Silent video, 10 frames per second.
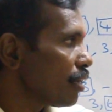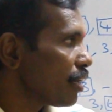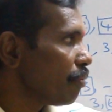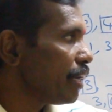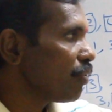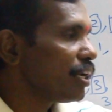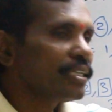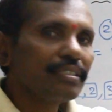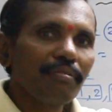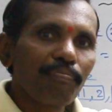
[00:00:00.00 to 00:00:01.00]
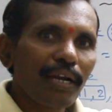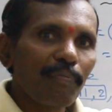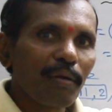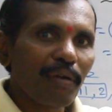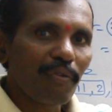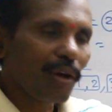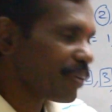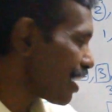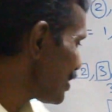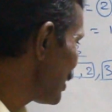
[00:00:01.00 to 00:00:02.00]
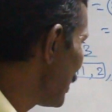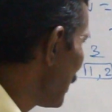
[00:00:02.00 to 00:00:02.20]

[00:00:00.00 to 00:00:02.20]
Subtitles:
Remaining one is prime number. Why? Because